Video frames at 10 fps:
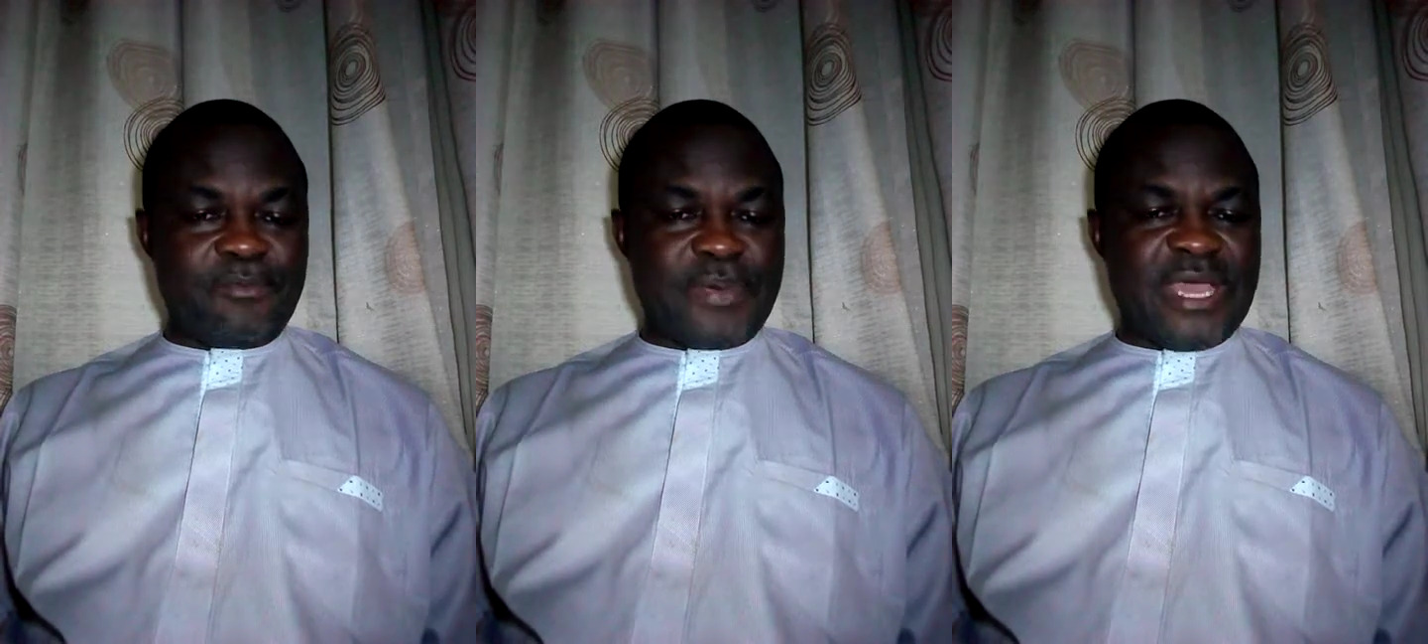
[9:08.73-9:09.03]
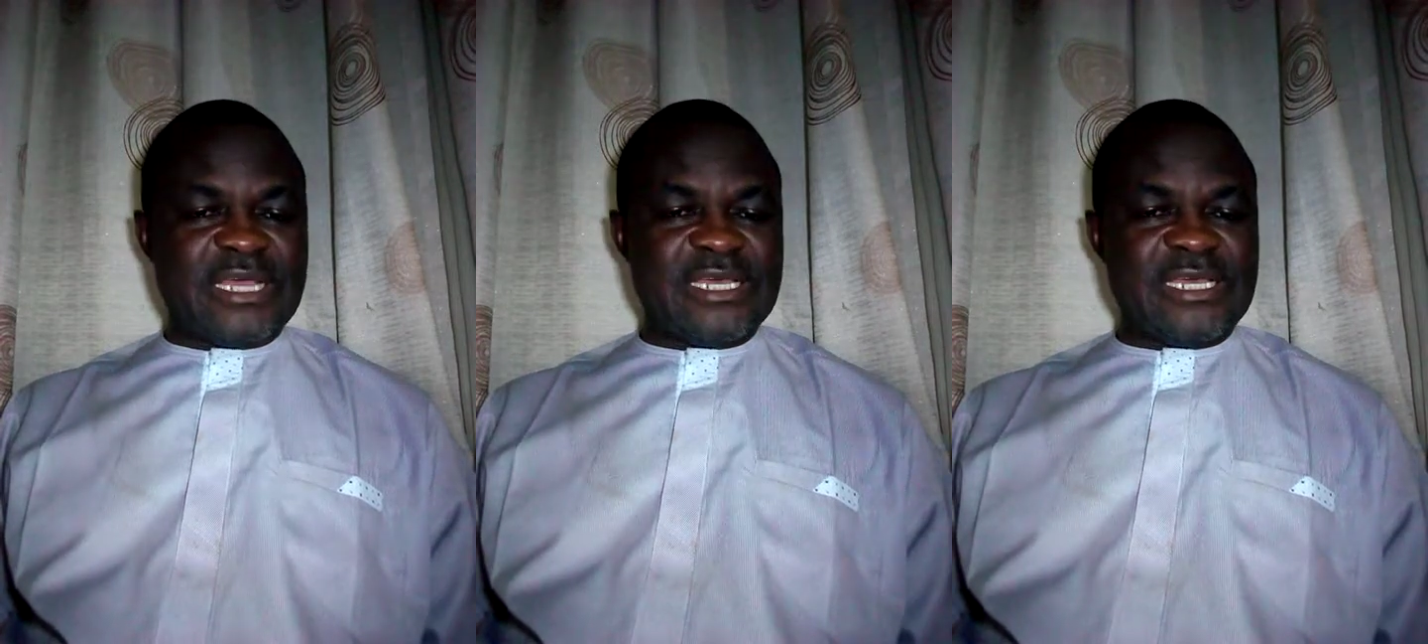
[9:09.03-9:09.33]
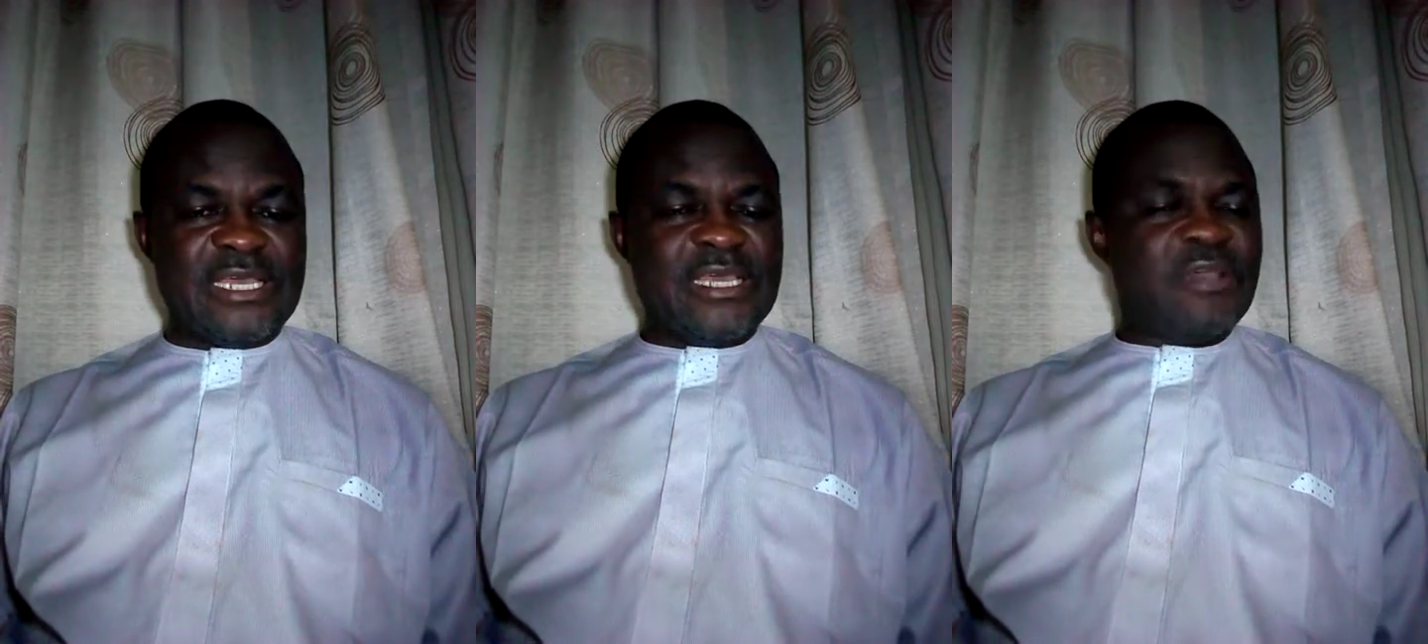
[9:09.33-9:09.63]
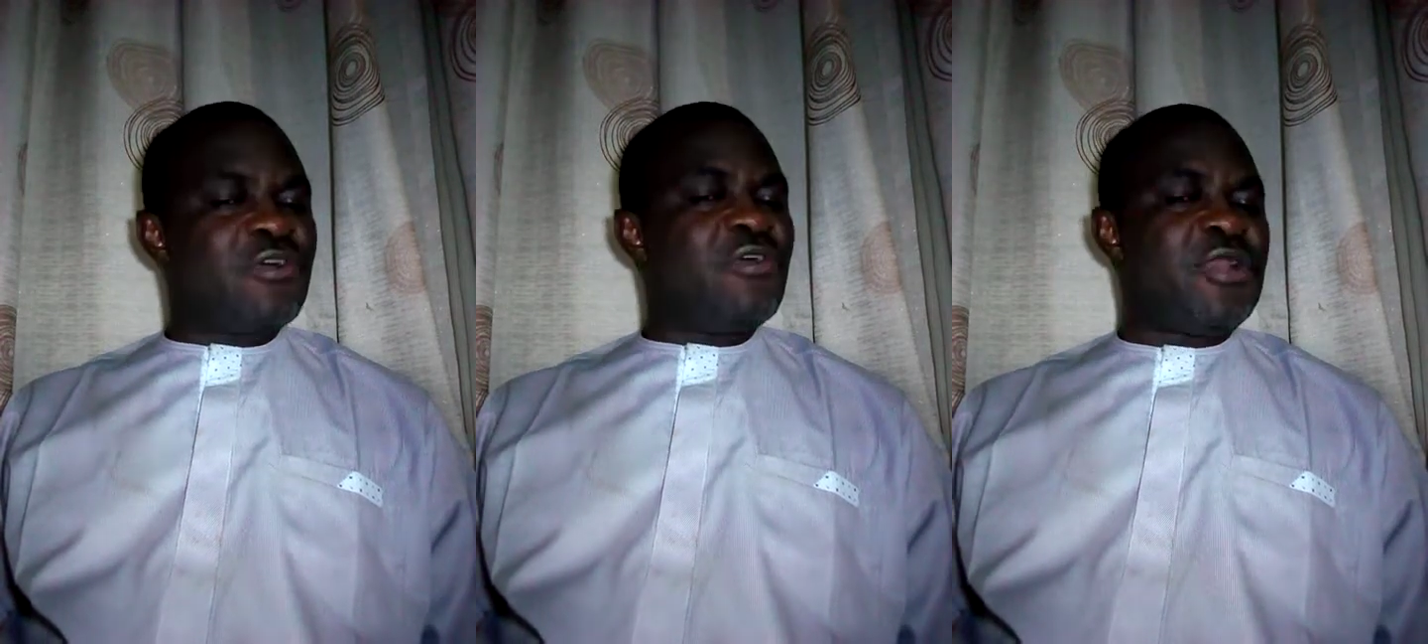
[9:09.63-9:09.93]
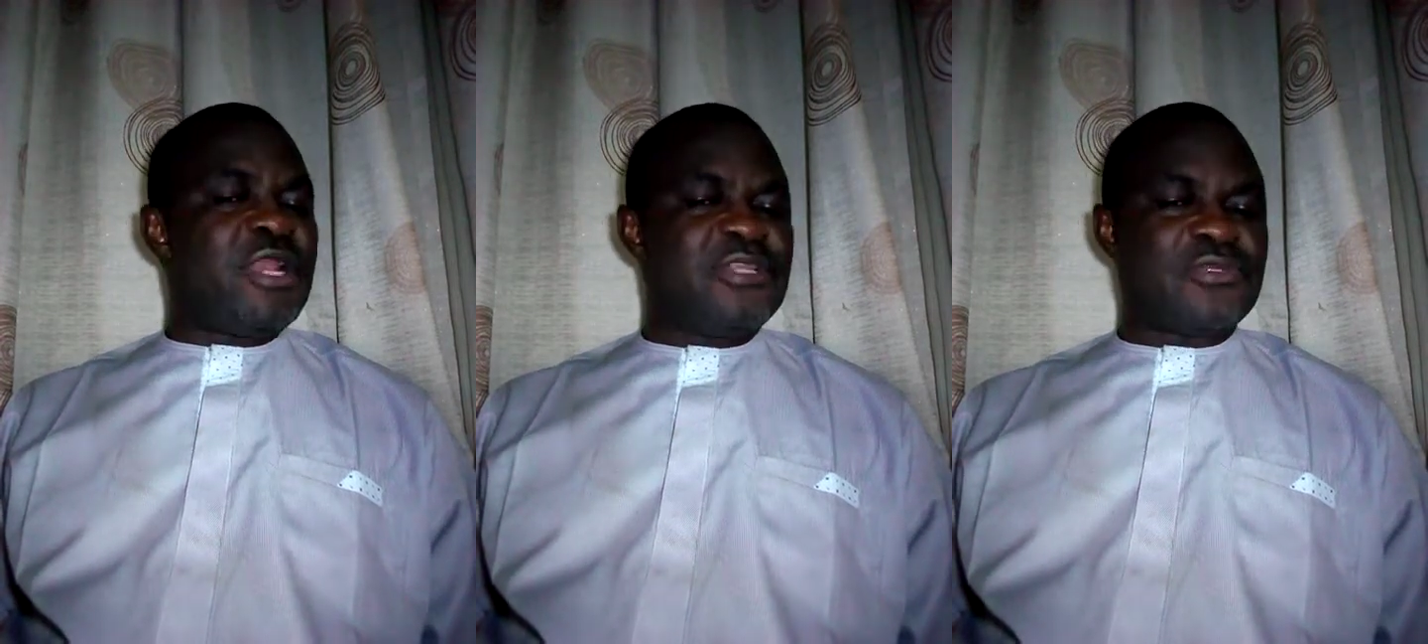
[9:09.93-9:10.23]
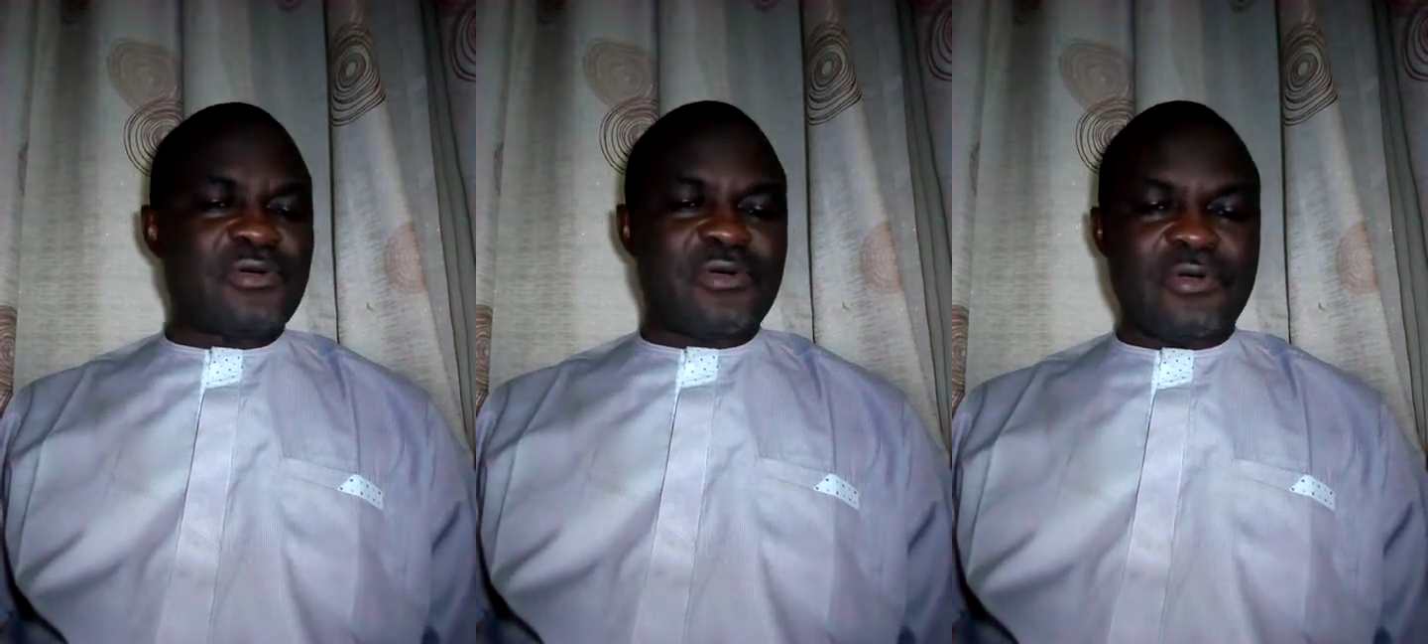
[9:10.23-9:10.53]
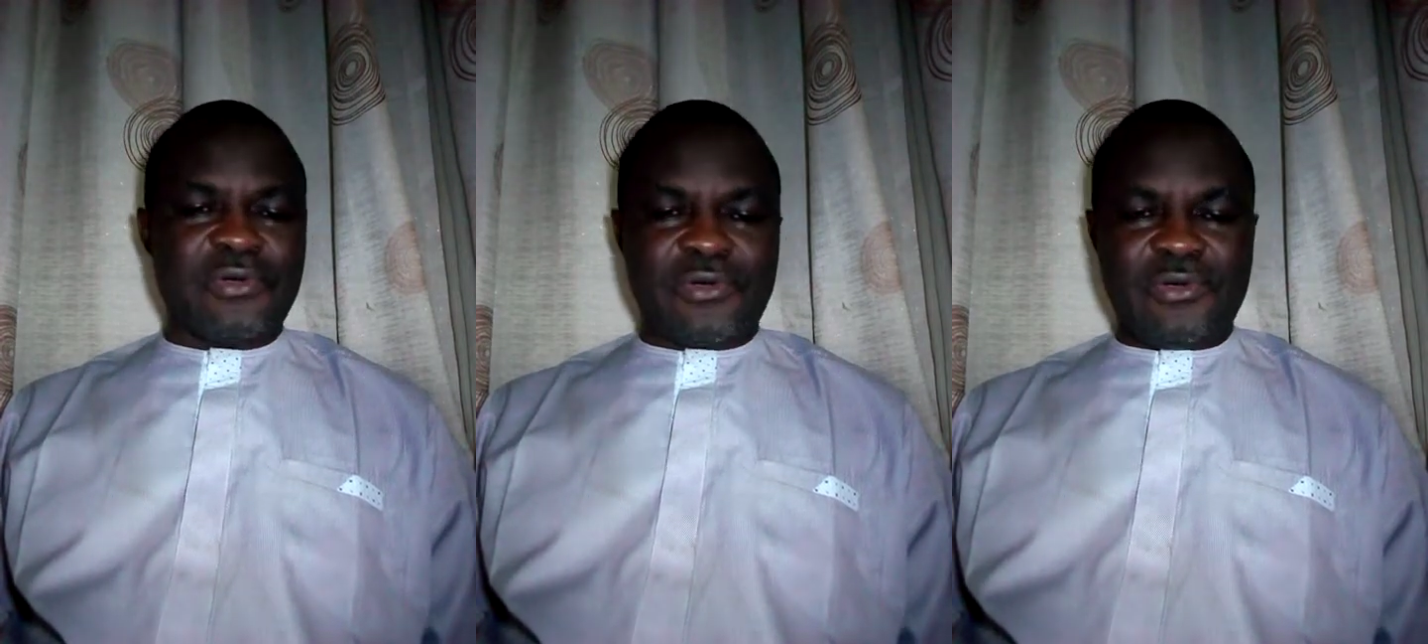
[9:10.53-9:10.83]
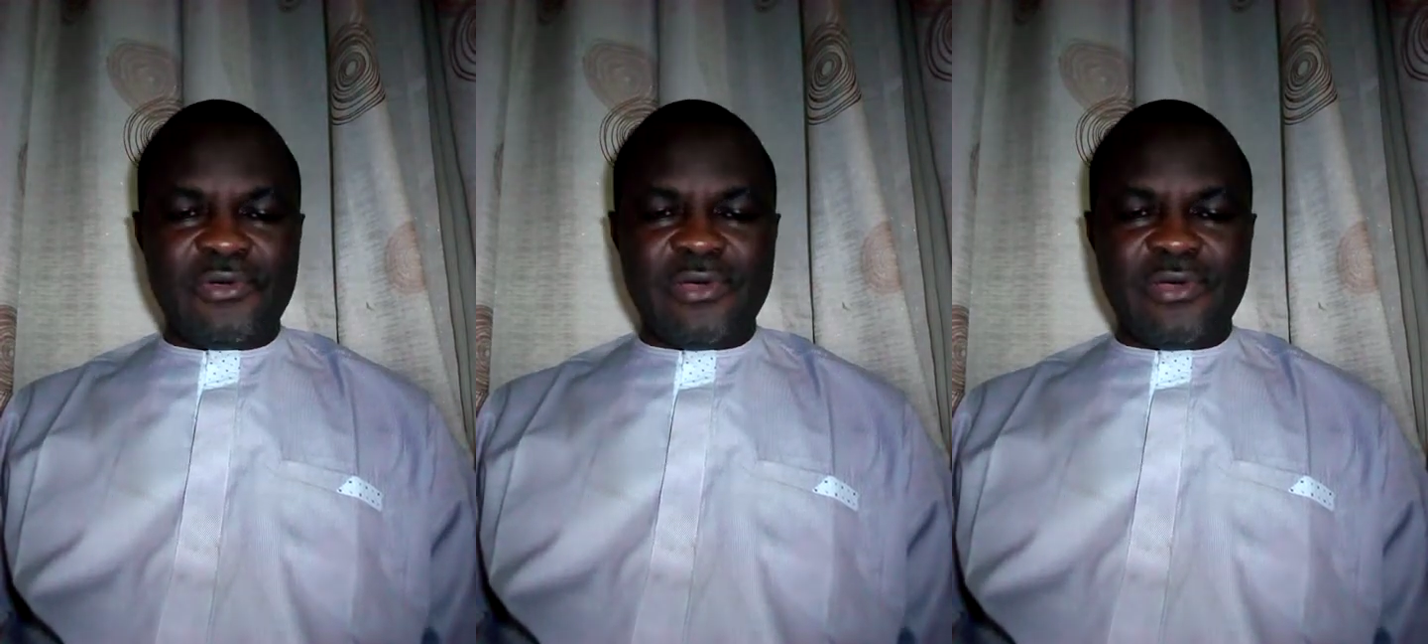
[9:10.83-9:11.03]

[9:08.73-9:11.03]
peck only to go,